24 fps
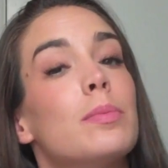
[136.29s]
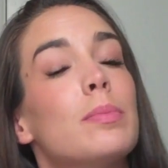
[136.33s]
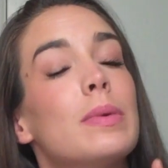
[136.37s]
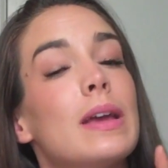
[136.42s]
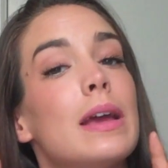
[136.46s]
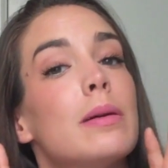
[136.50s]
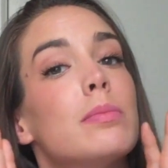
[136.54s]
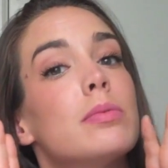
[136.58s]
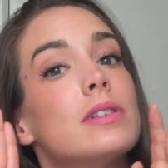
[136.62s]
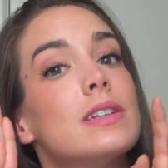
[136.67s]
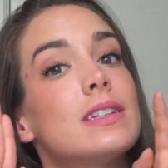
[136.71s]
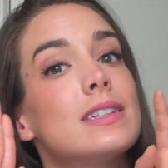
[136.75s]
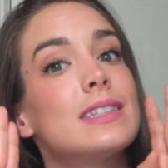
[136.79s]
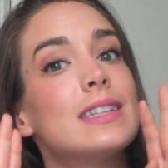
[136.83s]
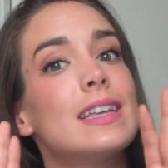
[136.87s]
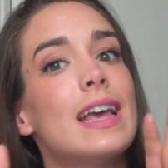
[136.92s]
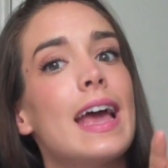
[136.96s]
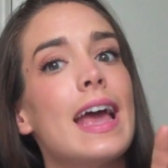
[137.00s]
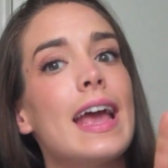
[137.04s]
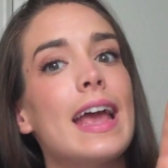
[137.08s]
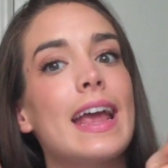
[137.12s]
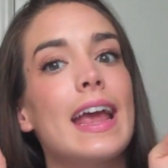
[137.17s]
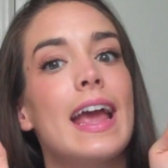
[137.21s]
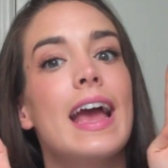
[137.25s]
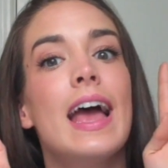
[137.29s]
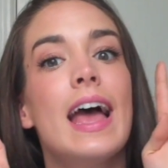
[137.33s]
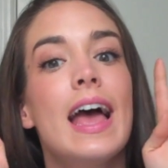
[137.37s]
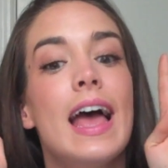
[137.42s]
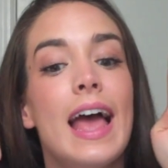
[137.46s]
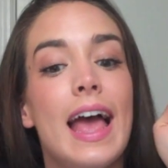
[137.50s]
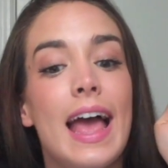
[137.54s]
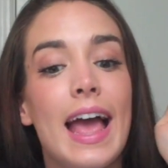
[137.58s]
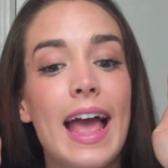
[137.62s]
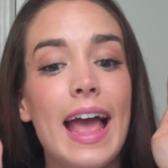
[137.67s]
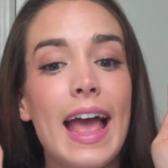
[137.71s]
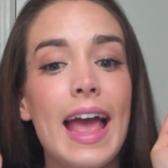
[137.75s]
to be able to say,
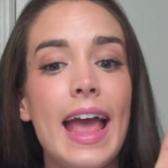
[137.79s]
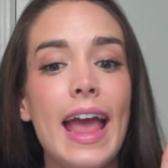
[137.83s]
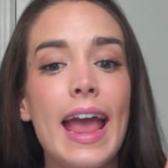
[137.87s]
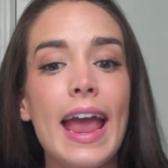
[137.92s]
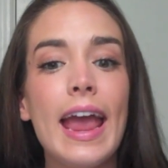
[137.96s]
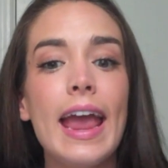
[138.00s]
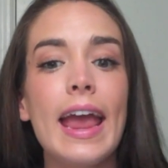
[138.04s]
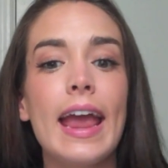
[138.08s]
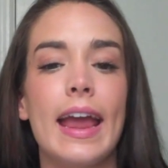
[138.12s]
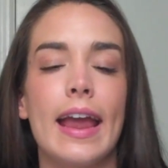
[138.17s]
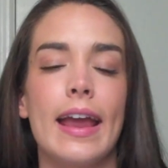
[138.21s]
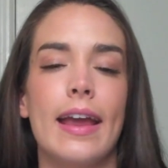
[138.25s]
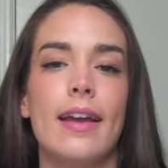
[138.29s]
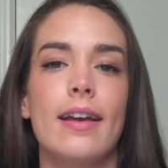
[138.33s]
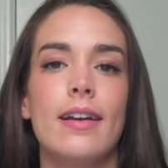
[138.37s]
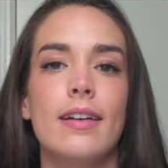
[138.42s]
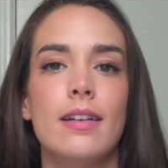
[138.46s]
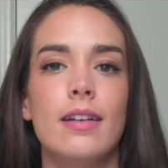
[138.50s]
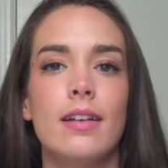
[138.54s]
hey,